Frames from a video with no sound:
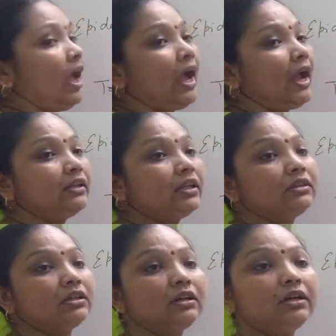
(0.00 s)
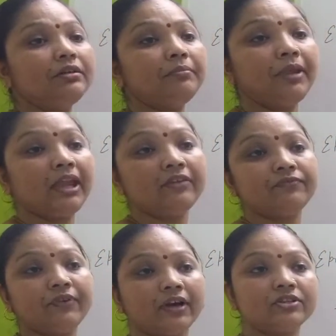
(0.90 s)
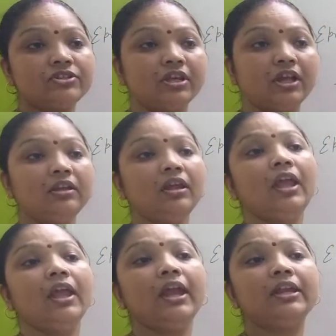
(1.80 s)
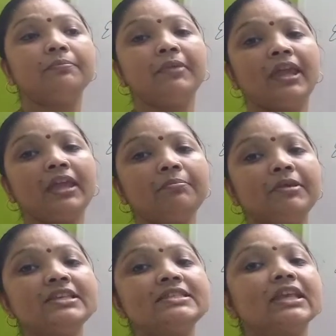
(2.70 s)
And the third main function, it may be